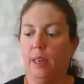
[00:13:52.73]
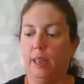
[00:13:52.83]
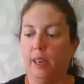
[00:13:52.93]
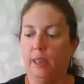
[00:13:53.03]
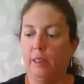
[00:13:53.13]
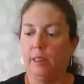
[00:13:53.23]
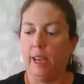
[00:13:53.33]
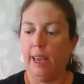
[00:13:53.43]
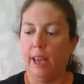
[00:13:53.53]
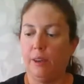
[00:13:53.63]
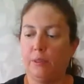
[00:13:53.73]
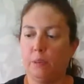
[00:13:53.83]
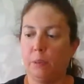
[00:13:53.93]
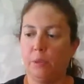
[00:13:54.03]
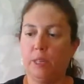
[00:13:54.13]
And I have
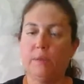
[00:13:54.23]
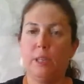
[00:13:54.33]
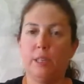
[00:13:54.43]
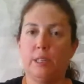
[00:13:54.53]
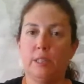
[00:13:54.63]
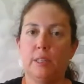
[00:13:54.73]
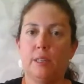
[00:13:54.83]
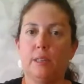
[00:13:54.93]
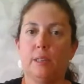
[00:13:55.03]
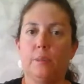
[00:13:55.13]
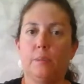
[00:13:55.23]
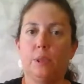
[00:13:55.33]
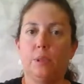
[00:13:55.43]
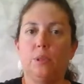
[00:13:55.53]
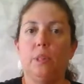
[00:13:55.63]
from a previous
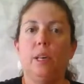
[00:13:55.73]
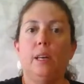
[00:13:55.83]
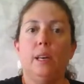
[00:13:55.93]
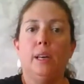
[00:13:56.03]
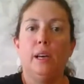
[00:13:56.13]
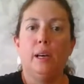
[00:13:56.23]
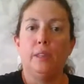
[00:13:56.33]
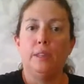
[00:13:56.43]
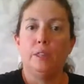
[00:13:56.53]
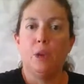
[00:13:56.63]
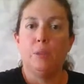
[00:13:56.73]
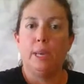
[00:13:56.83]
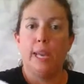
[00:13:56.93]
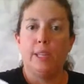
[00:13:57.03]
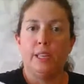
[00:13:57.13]
brew, this is what
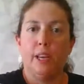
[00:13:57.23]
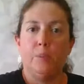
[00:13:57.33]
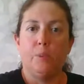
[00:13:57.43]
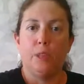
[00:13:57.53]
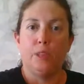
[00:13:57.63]
we ended up with.